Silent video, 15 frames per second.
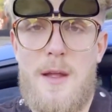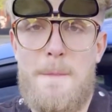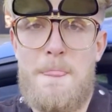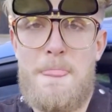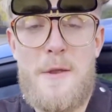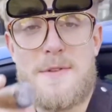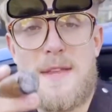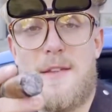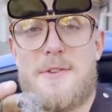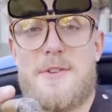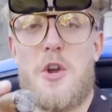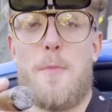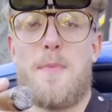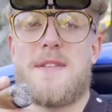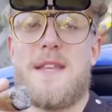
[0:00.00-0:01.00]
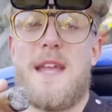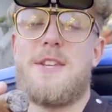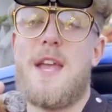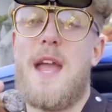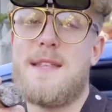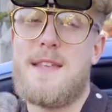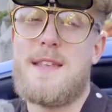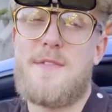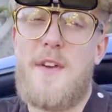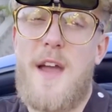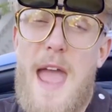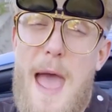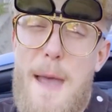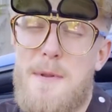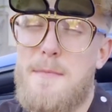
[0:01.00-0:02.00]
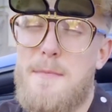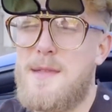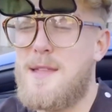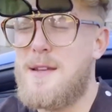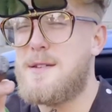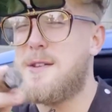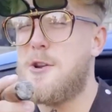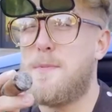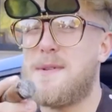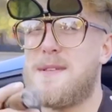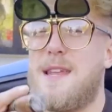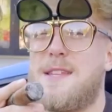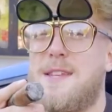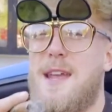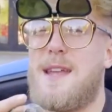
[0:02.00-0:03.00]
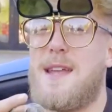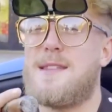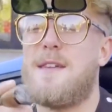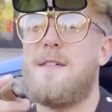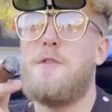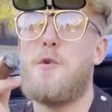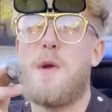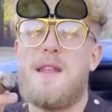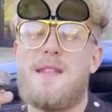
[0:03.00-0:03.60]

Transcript: You said there's 0% chance of this fight happening, but there's 0% chance of you getting